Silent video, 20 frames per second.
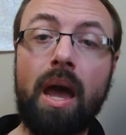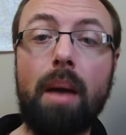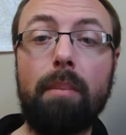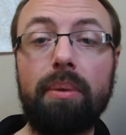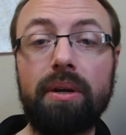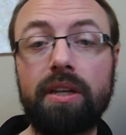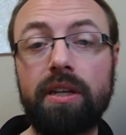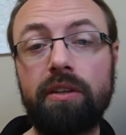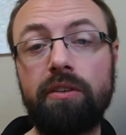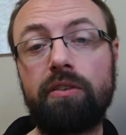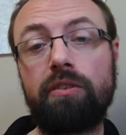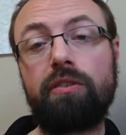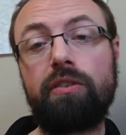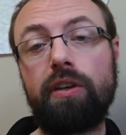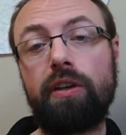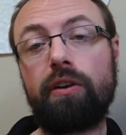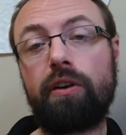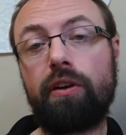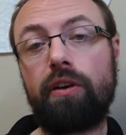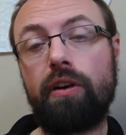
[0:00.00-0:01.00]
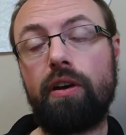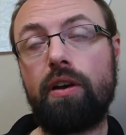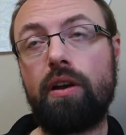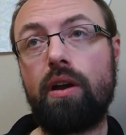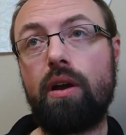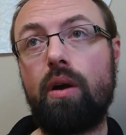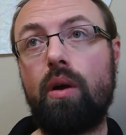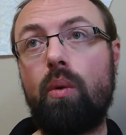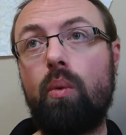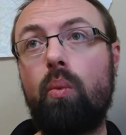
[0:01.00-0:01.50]
But consider
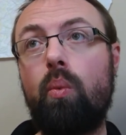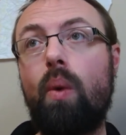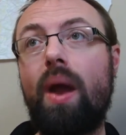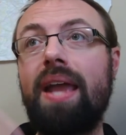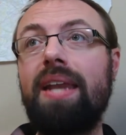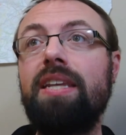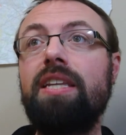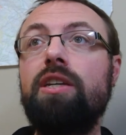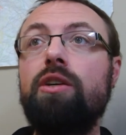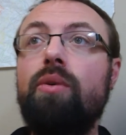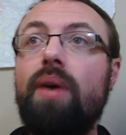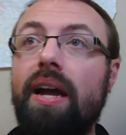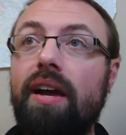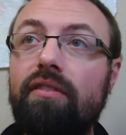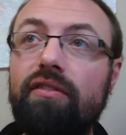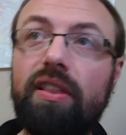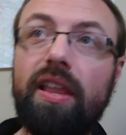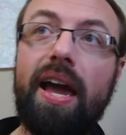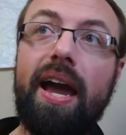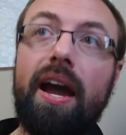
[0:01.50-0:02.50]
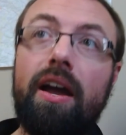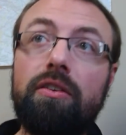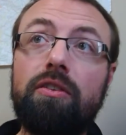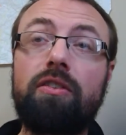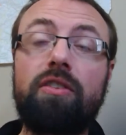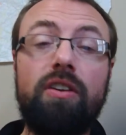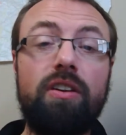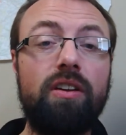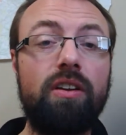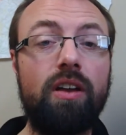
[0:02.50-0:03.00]
when you have
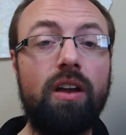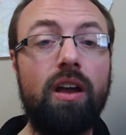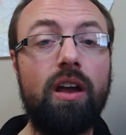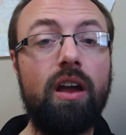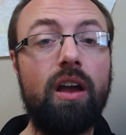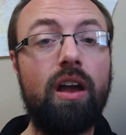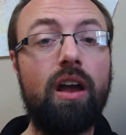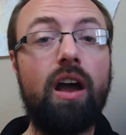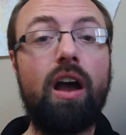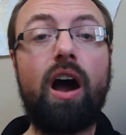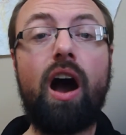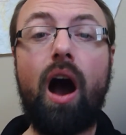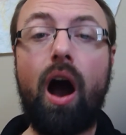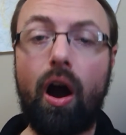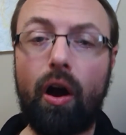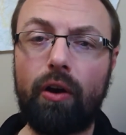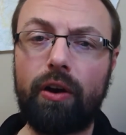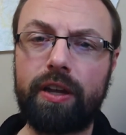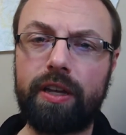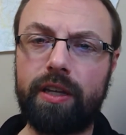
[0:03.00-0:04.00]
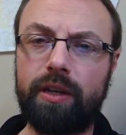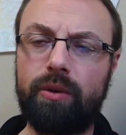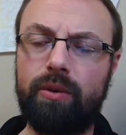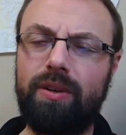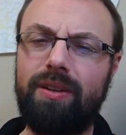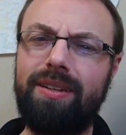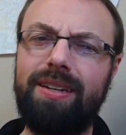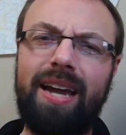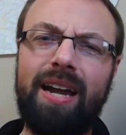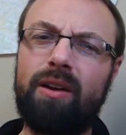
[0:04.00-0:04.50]
last
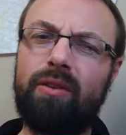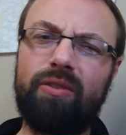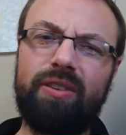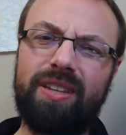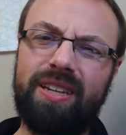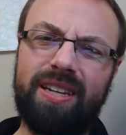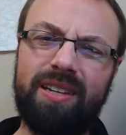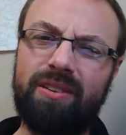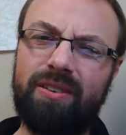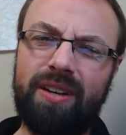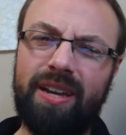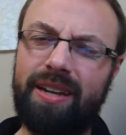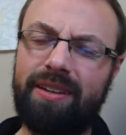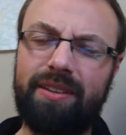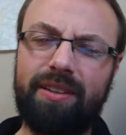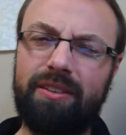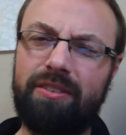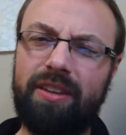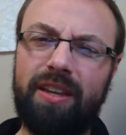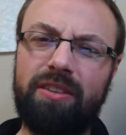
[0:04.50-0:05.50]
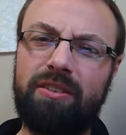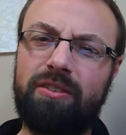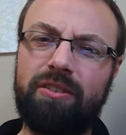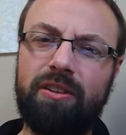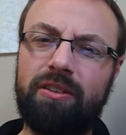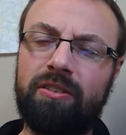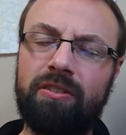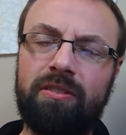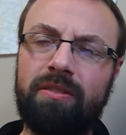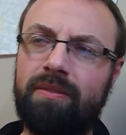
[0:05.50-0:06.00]
argued, not over the internet, because that's
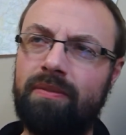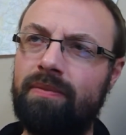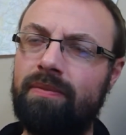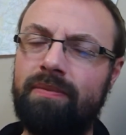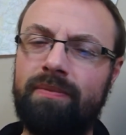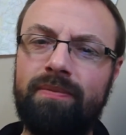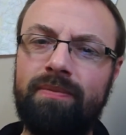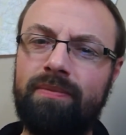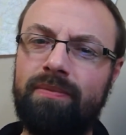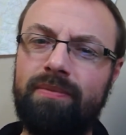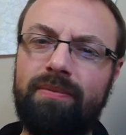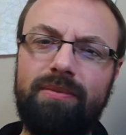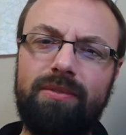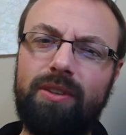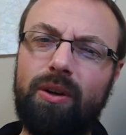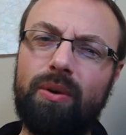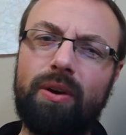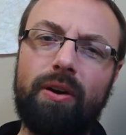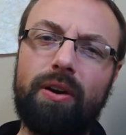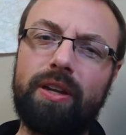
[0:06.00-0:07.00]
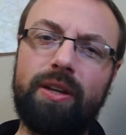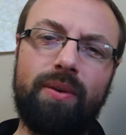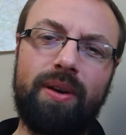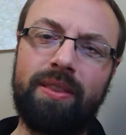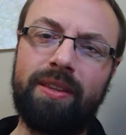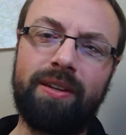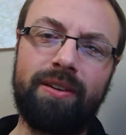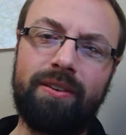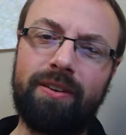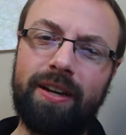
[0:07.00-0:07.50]
just, don't argue
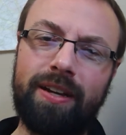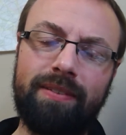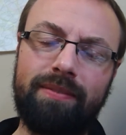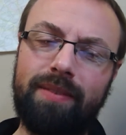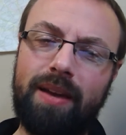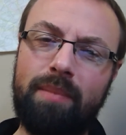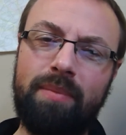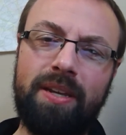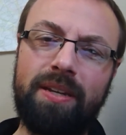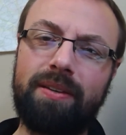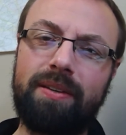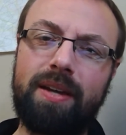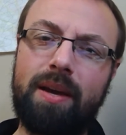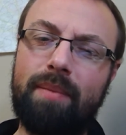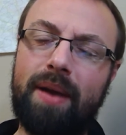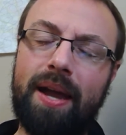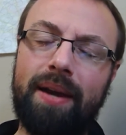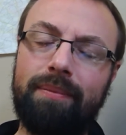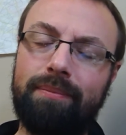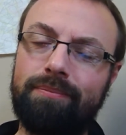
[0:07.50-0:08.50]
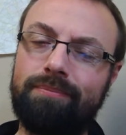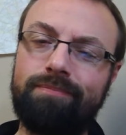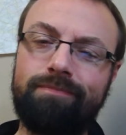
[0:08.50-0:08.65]
on the internet. I mean, come on.